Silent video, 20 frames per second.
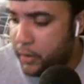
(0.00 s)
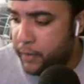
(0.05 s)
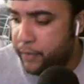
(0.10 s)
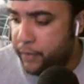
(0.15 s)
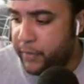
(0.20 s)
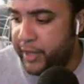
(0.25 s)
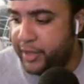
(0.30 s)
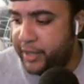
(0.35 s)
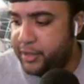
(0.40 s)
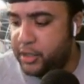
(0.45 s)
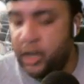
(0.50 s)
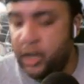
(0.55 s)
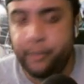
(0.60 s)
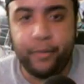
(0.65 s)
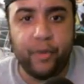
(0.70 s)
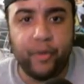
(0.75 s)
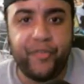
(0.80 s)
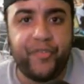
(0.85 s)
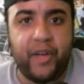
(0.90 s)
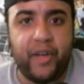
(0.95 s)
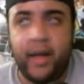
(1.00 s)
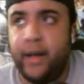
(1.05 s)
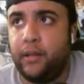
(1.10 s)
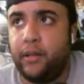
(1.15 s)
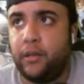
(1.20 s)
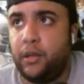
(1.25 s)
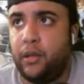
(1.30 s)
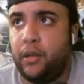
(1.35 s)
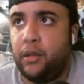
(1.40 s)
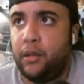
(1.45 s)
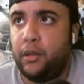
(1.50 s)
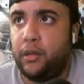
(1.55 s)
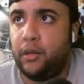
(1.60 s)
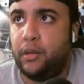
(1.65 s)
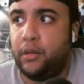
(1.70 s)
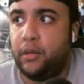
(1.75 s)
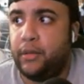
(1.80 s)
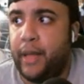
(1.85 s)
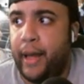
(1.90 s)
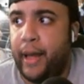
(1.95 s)
The simple fact
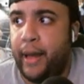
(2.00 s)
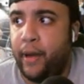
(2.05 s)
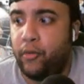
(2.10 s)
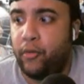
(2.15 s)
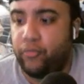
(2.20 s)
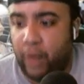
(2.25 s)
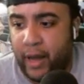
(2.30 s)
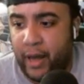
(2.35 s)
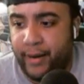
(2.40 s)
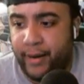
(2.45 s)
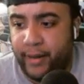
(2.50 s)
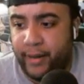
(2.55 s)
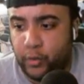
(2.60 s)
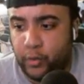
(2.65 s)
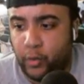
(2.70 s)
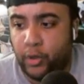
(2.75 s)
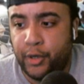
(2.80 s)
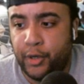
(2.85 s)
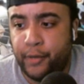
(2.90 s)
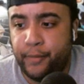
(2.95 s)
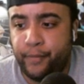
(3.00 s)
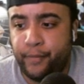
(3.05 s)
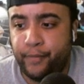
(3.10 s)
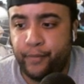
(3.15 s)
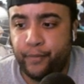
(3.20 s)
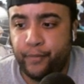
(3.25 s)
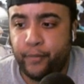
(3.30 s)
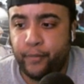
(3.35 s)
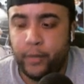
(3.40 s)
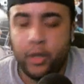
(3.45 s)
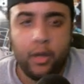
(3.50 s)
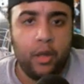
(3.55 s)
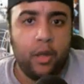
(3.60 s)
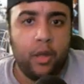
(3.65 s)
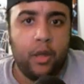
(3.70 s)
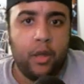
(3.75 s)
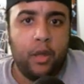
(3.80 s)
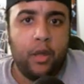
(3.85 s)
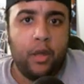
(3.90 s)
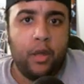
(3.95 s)
that Rollins won,
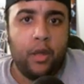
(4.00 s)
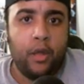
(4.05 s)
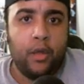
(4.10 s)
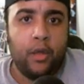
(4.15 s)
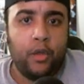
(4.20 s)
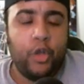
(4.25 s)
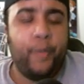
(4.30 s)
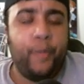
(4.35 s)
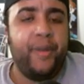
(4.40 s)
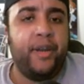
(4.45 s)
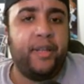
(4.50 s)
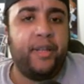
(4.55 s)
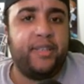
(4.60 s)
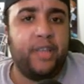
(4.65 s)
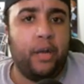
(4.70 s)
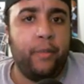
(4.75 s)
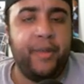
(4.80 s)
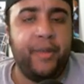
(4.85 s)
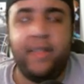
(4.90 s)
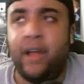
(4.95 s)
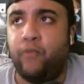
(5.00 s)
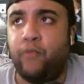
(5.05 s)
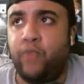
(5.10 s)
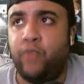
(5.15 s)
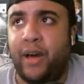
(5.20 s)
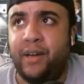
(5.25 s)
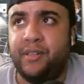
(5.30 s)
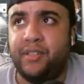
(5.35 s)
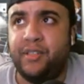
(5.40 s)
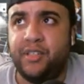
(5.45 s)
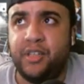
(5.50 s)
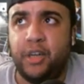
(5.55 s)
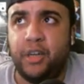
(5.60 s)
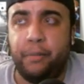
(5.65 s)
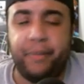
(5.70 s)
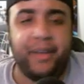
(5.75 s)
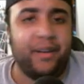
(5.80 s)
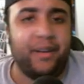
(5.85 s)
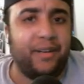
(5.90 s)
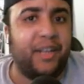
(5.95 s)
you mean to tell me that Rollins is going to
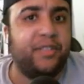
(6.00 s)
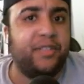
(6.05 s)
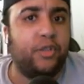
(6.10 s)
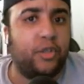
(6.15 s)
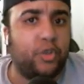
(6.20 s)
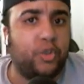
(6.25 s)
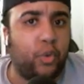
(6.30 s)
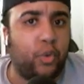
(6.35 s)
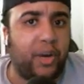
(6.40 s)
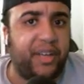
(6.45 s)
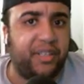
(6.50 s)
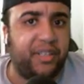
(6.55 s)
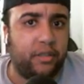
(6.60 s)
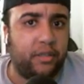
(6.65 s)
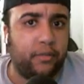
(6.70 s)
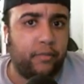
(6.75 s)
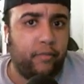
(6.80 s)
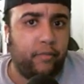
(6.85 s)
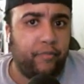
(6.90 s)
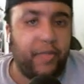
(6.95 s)
beat Lesnar twice?